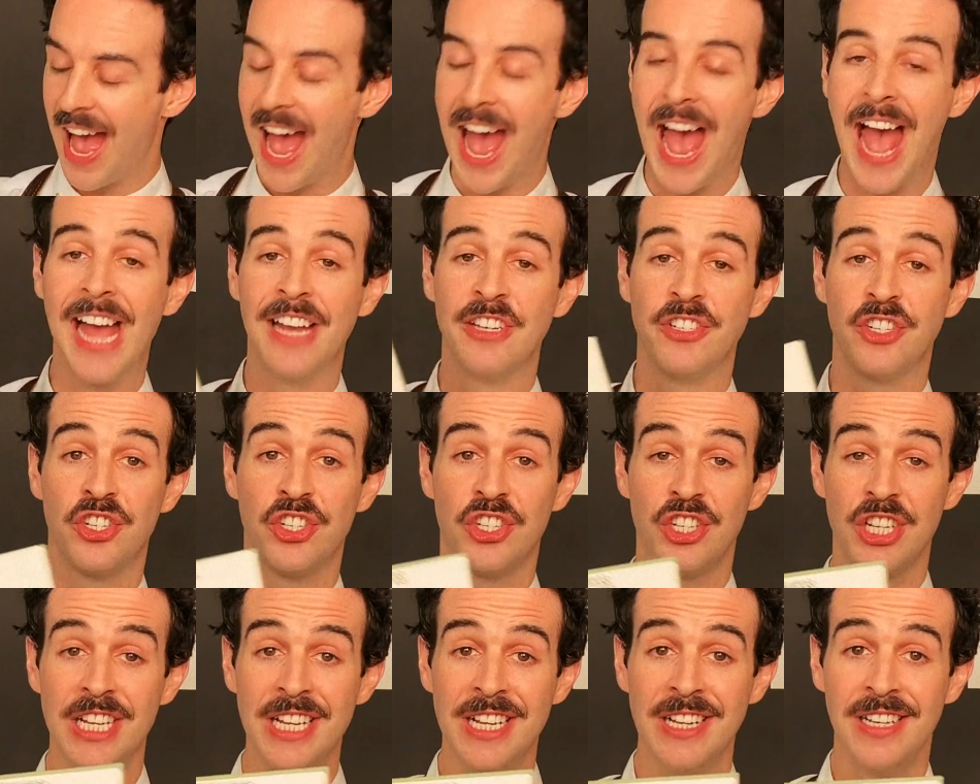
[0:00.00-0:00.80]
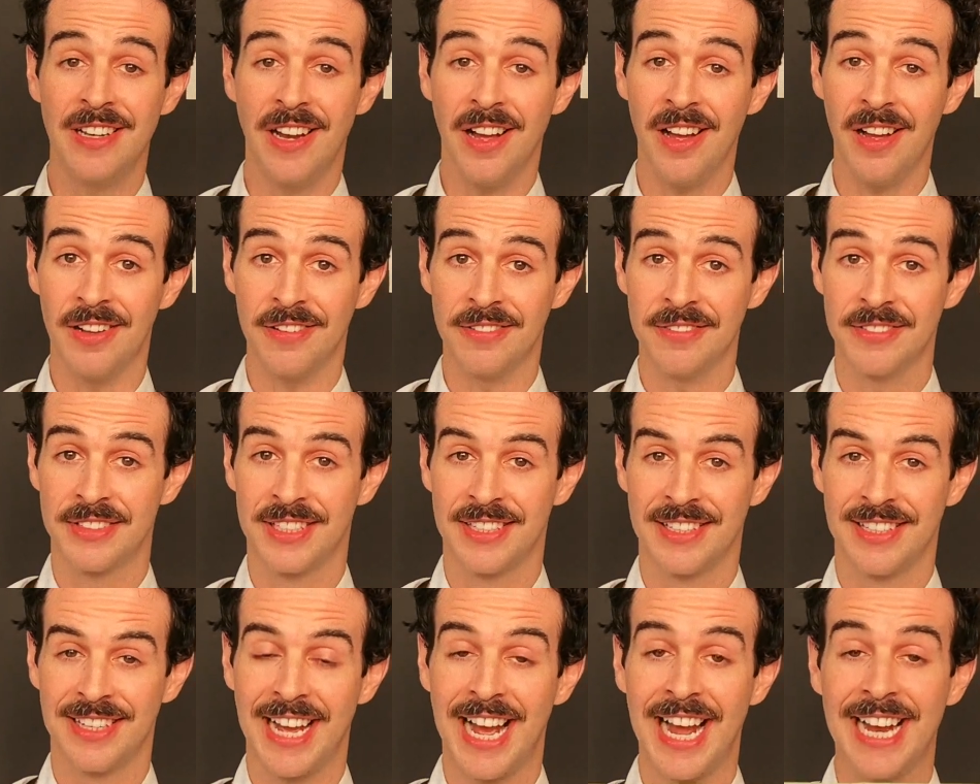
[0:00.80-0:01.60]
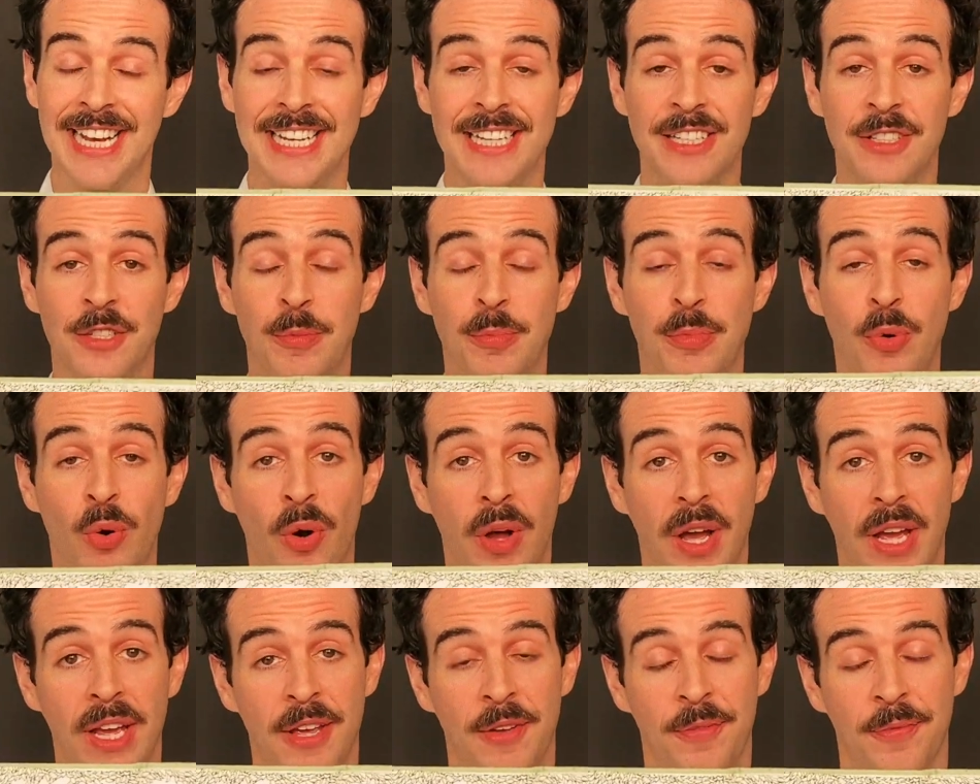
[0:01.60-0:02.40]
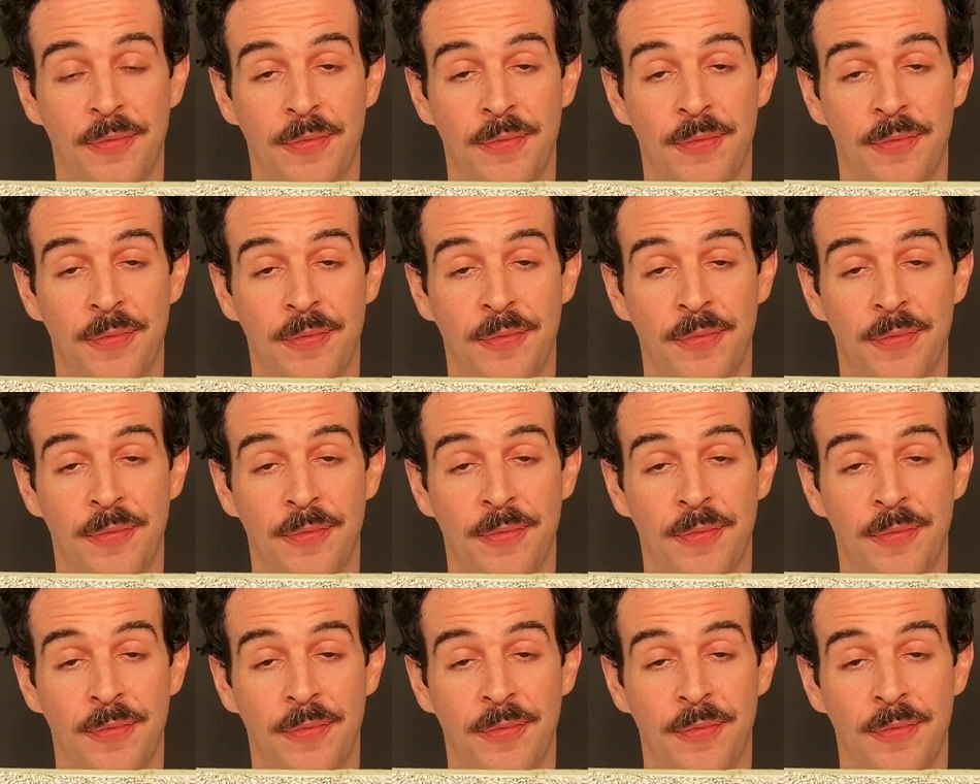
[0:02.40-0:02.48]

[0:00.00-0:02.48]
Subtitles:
And she loved a little boy.